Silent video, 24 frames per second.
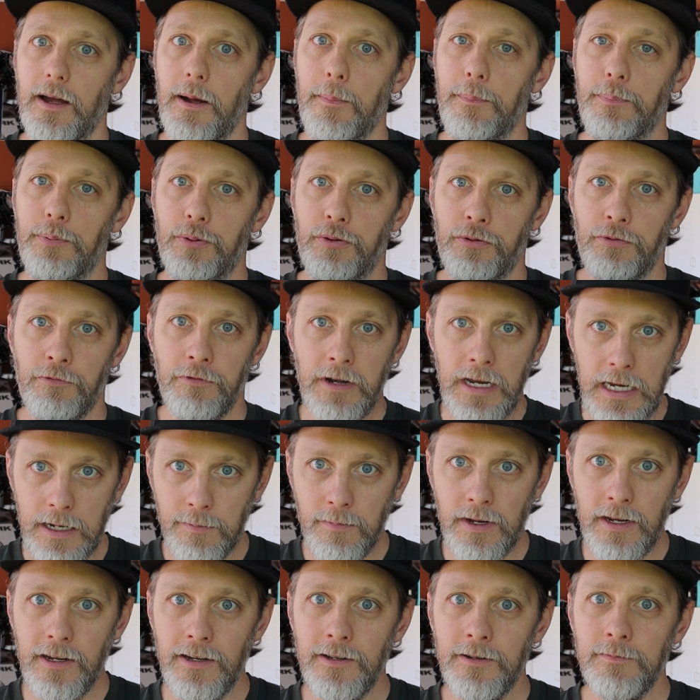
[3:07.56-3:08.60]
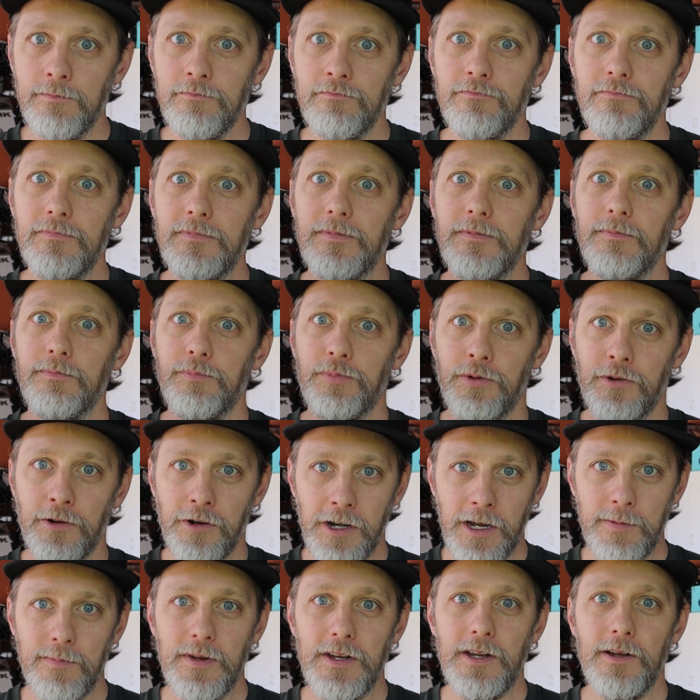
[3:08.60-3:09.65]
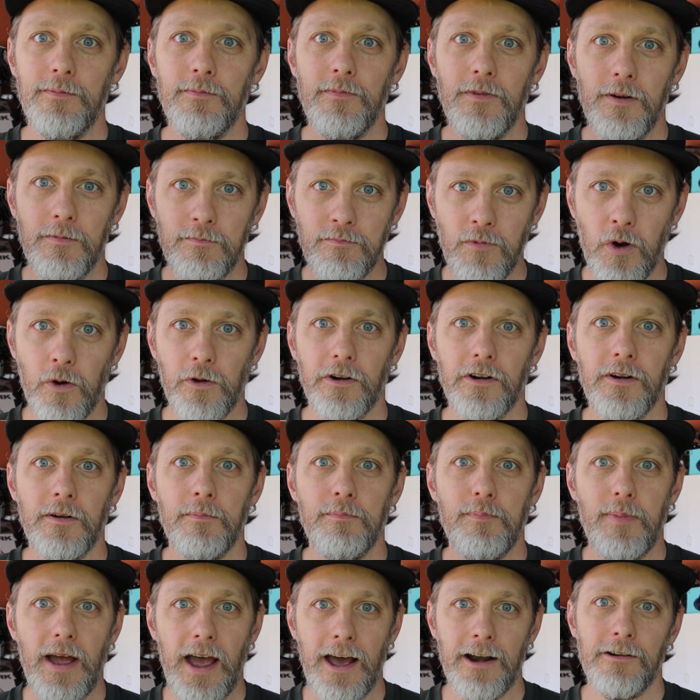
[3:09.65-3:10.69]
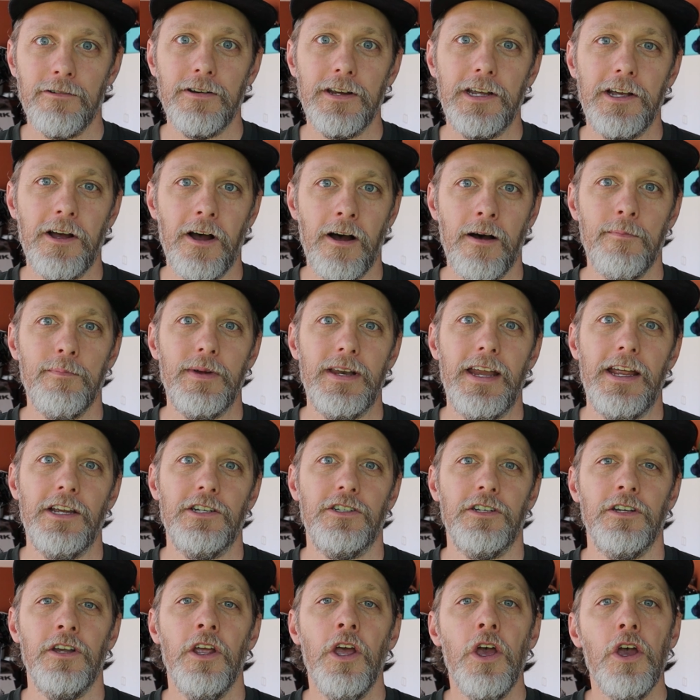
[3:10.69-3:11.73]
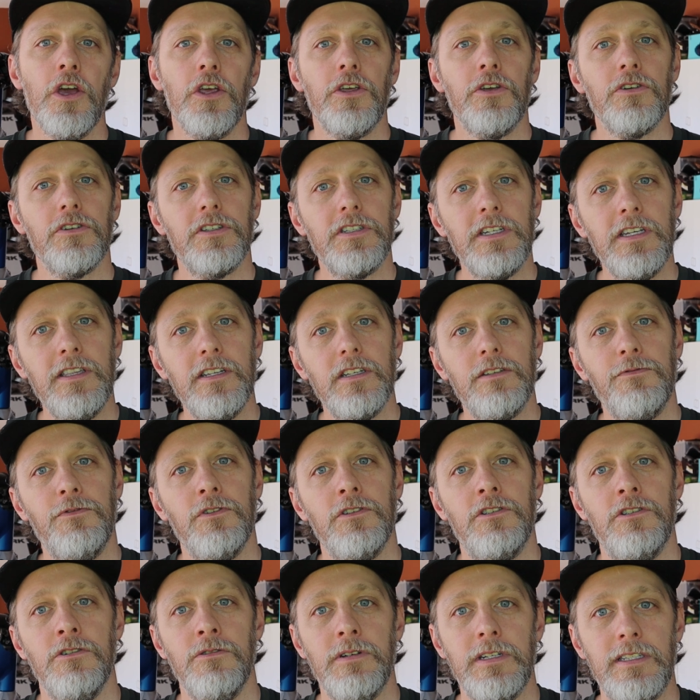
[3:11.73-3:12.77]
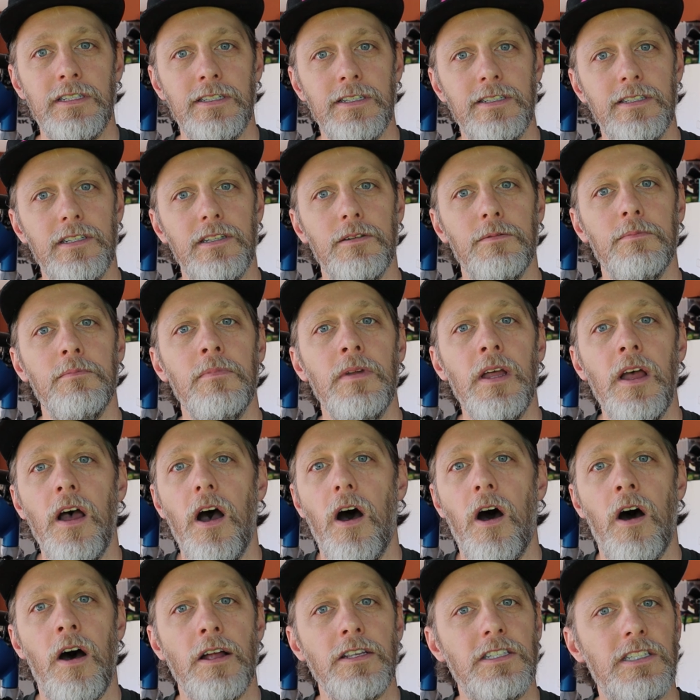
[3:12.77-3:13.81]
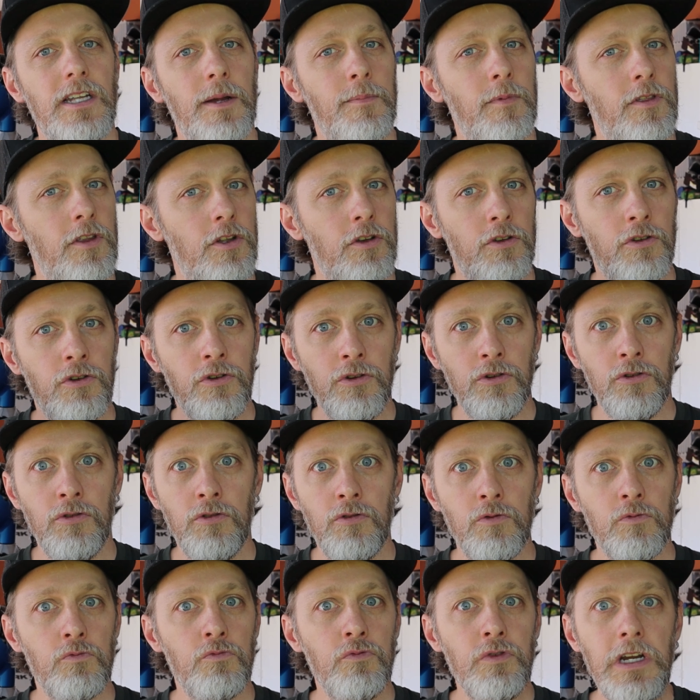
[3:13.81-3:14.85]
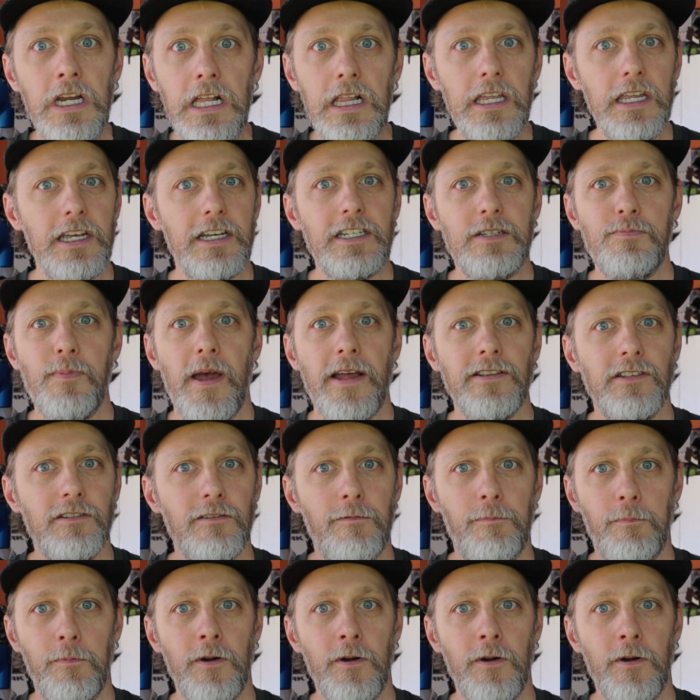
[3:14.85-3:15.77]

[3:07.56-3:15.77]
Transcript: a premium motor battery combination. You'll see this Fazua system on some of the new, really expensive